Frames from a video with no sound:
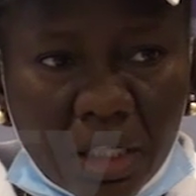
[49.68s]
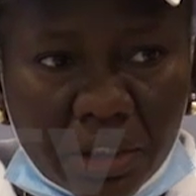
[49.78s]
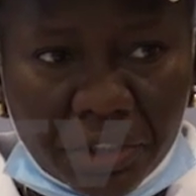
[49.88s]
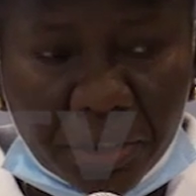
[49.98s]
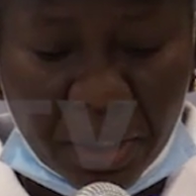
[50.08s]

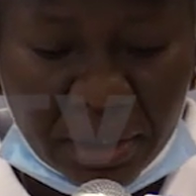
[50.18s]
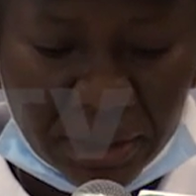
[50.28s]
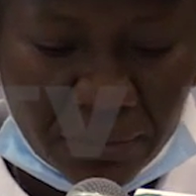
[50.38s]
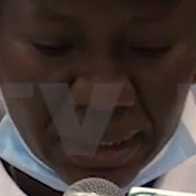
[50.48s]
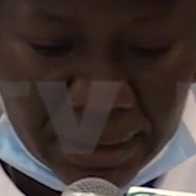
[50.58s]

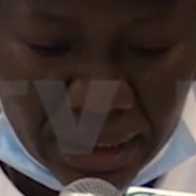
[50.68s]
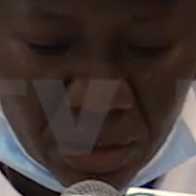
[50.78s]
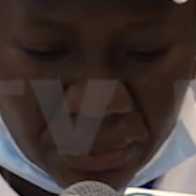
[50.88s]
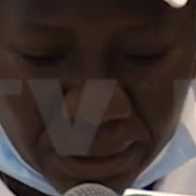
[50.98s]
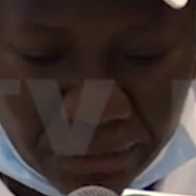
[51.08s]

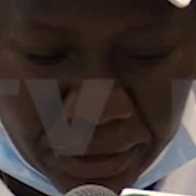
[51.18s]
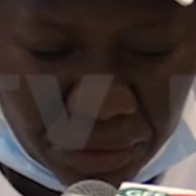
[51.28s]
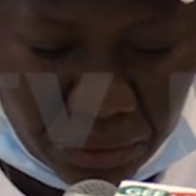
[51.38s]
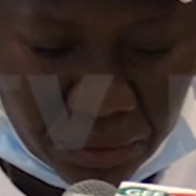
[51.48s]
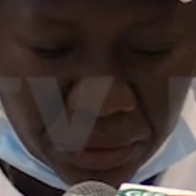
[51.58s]
Security-related
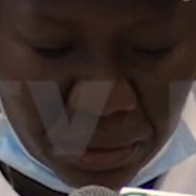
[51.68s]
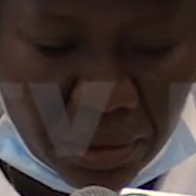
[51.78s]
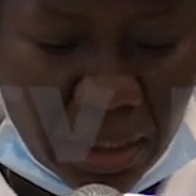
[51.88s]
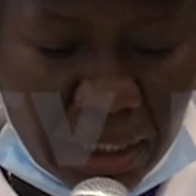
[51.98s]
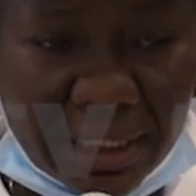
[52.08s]
observations.
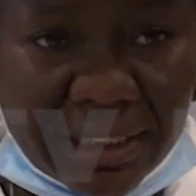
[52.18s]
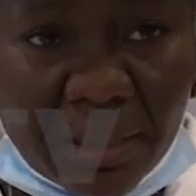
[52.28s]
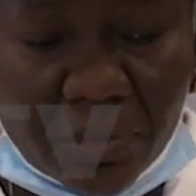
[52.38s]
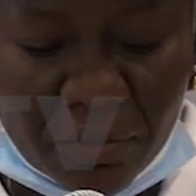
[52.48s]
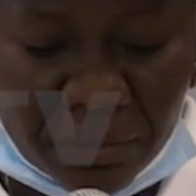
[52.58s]
In
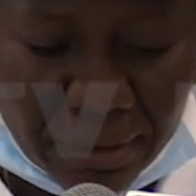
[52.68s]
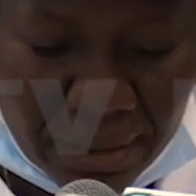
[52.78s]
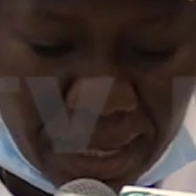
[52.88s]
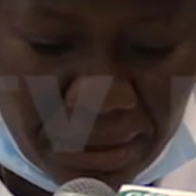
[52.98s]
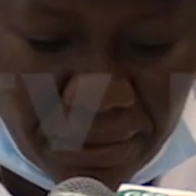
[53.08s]
terms of the
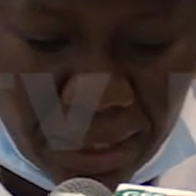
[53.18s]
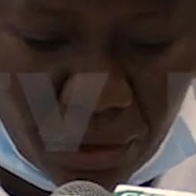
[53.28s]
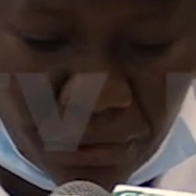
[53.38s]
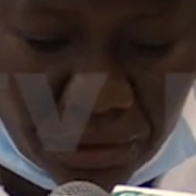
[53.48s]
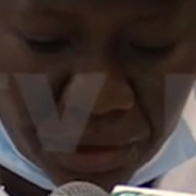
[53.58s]
arrival of